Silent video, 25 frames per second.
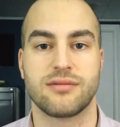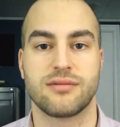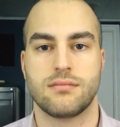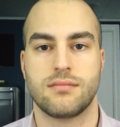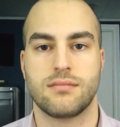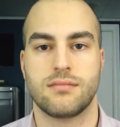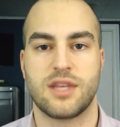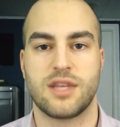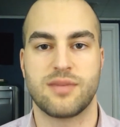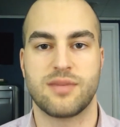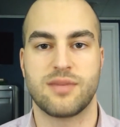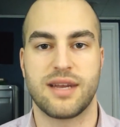
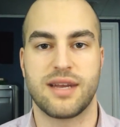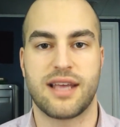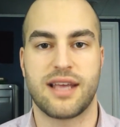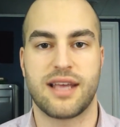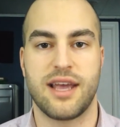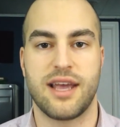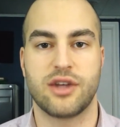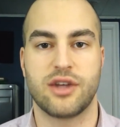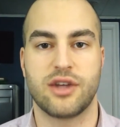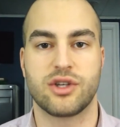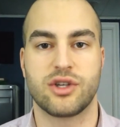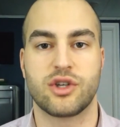
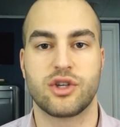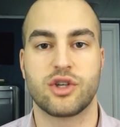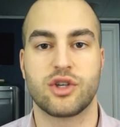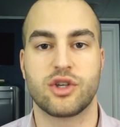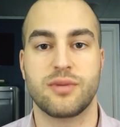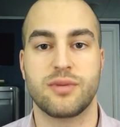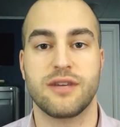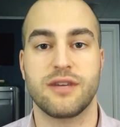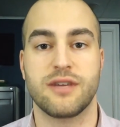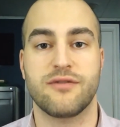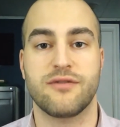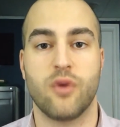medication should be
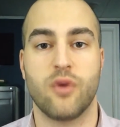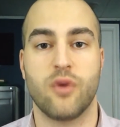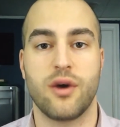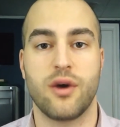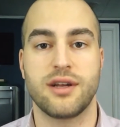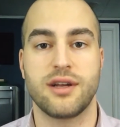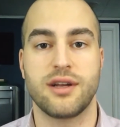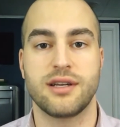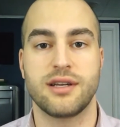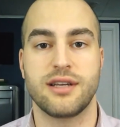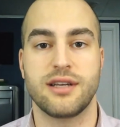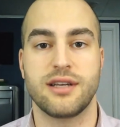
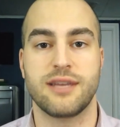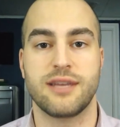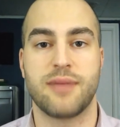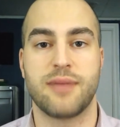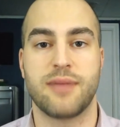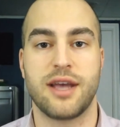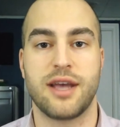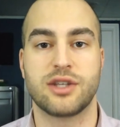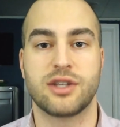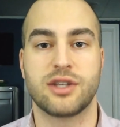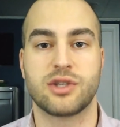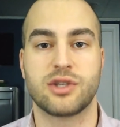avoided in
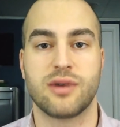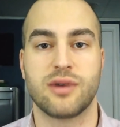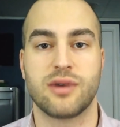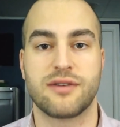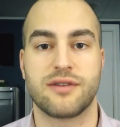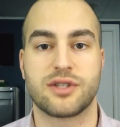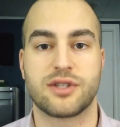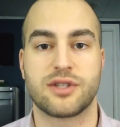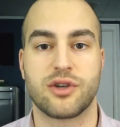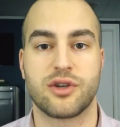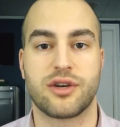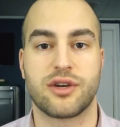patients who have
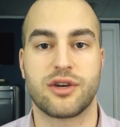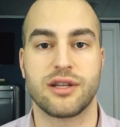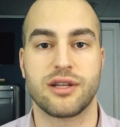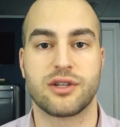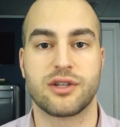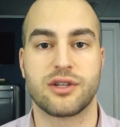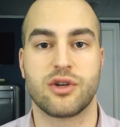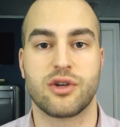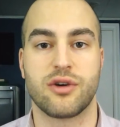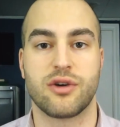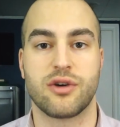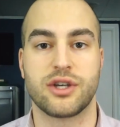
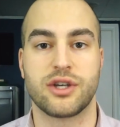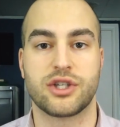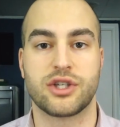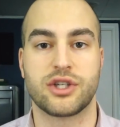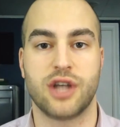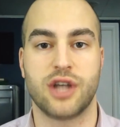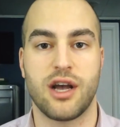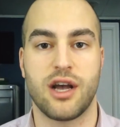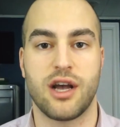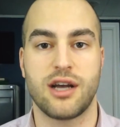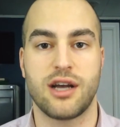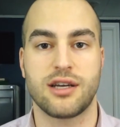circulatory
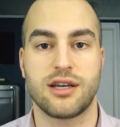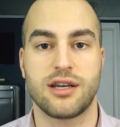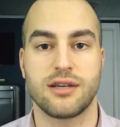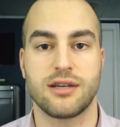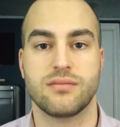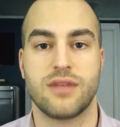shock.